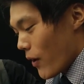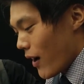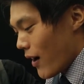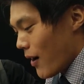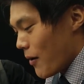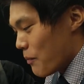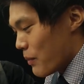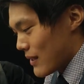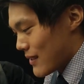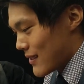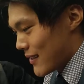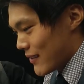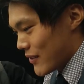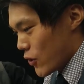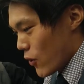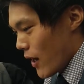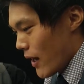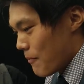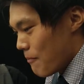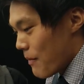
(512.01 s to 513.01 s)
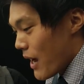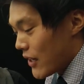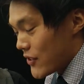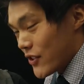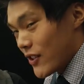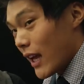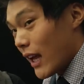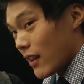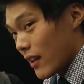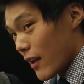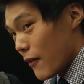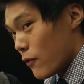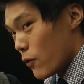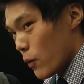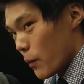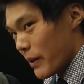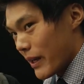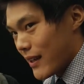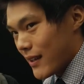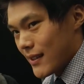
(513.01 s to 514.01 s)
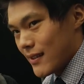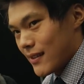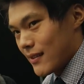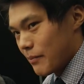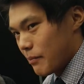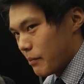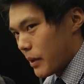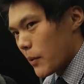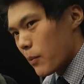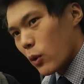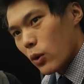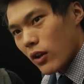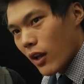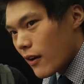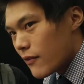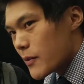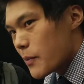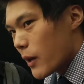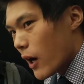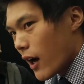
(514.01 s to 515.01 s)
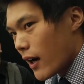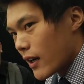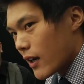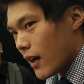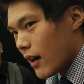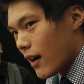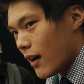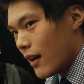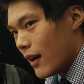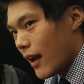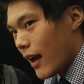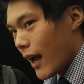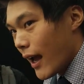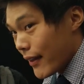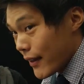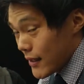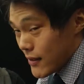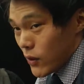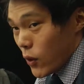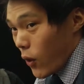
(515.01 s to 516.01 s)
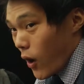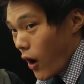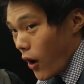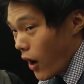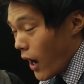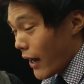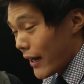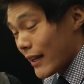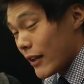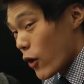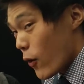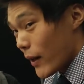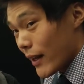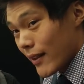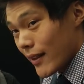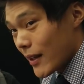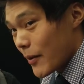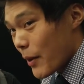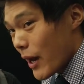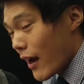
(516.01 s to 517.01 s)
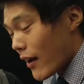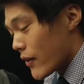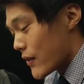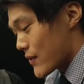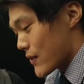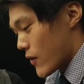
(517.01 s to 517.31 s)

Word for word: um, but to try and match that level because people loved Parker and that's all I, I didn't know anything about her.